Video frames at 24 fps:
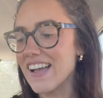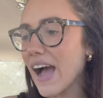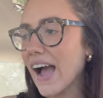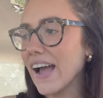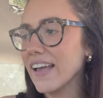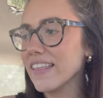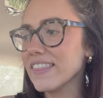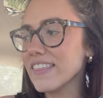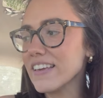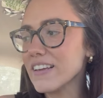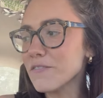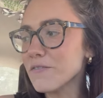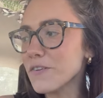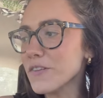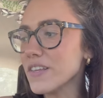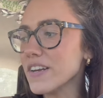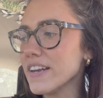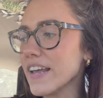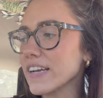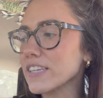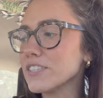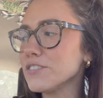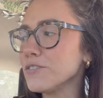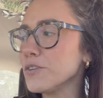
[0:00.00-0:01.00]
I think for the
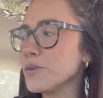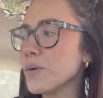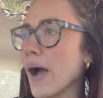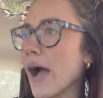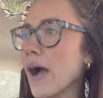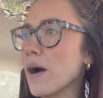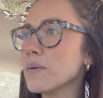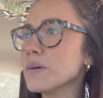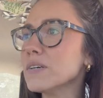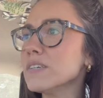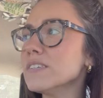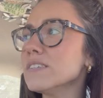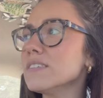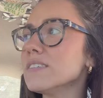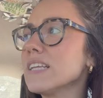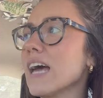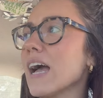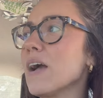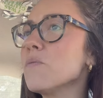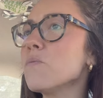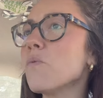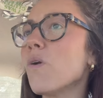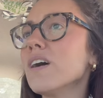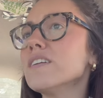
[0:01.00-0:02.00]
next few hours,
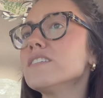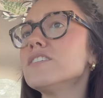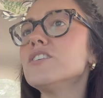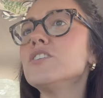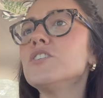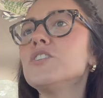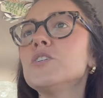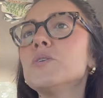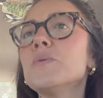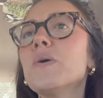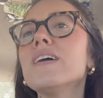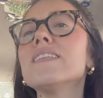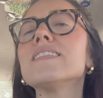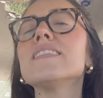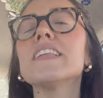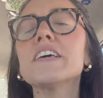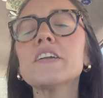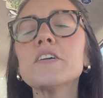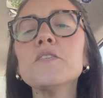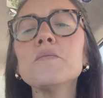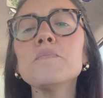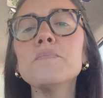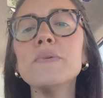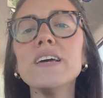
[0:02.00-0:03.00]
I want to do a
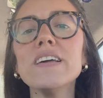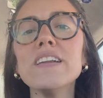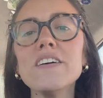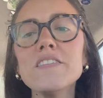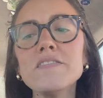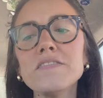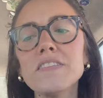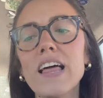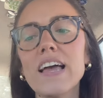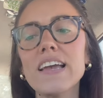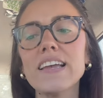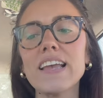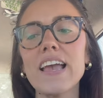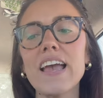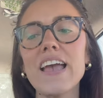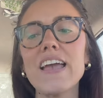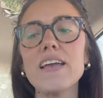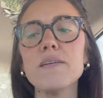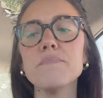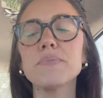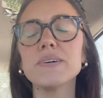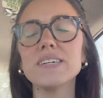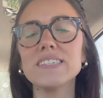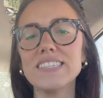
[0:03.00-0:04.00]
little bit of like
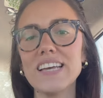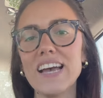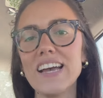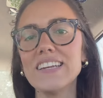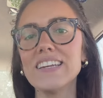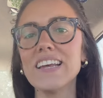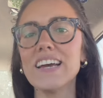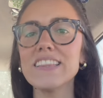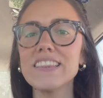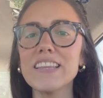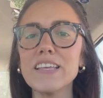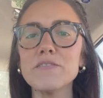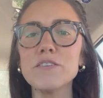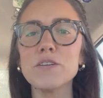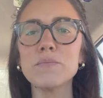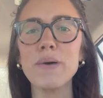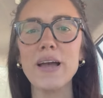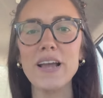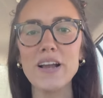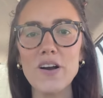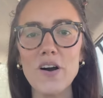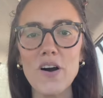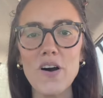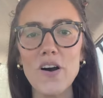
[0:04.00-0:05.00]
a pretend I live in
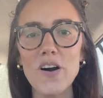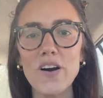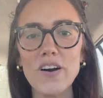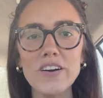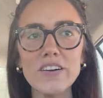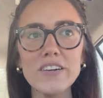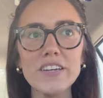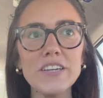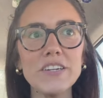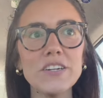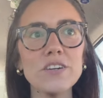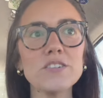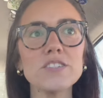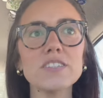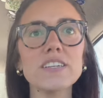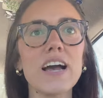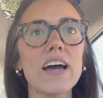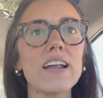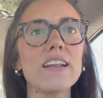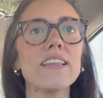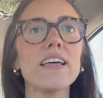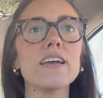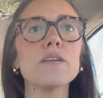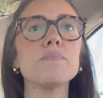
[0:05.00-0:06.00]
my car, you know, just
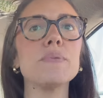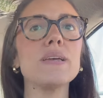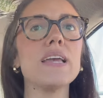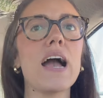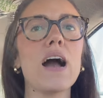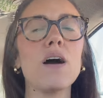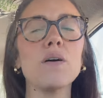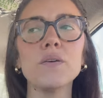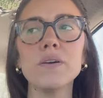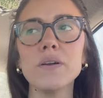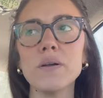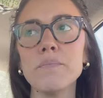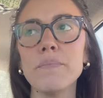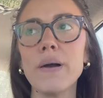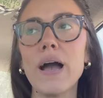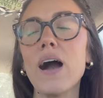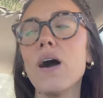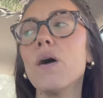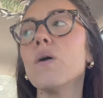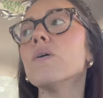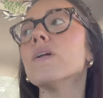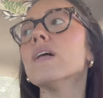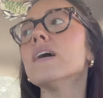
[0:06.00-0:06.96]
kind of like be out and about.